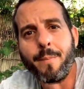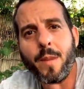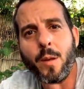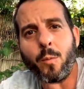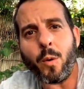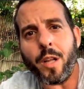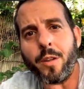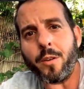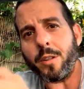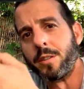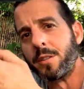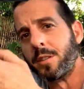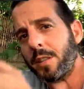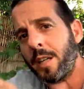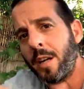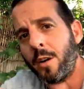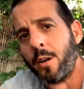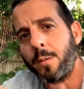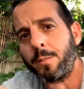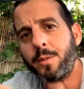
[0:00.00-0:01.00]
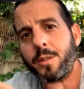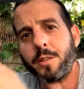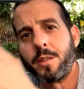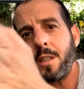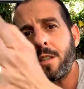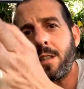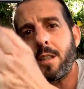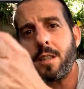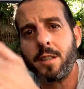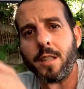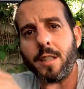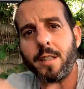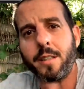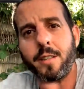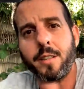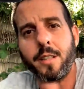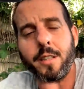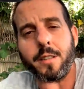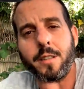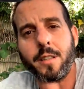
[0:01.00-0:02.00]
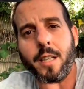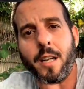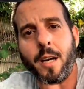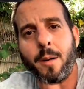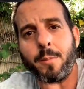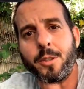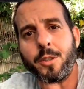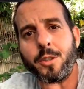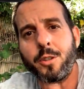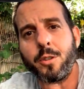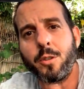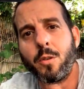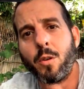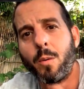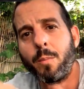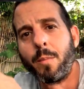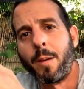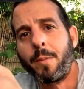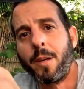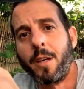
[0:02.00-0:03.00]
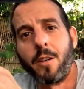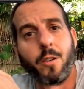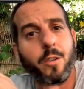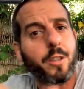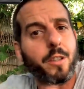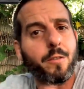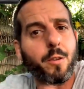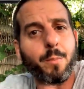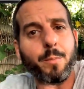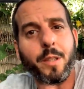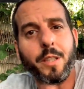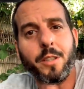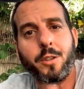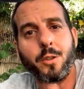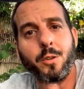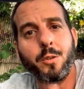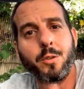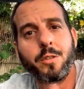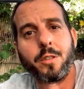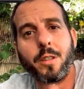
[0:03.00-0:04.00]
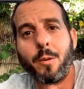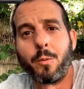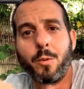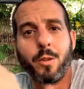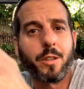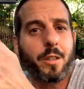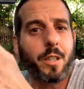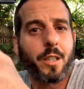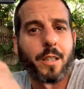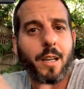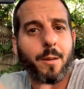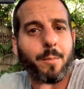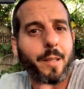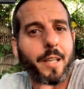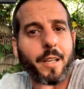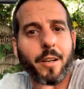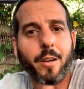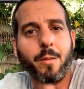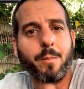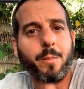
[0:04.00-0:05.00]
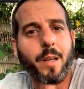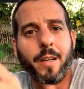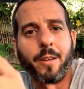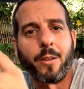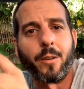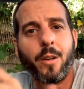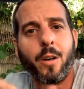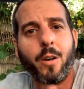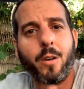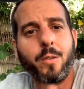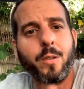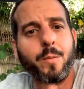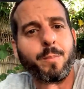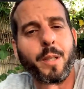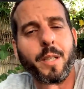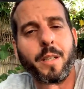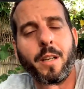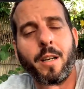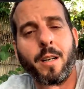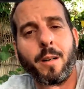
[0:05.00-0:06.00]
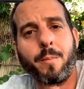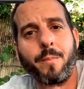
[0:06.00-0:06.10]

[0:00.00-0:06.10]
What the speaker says: whether it's Arabs thinking that I'm a Jew, or maybe it'll even be Jews that would think I'm an Arab. I don't know, but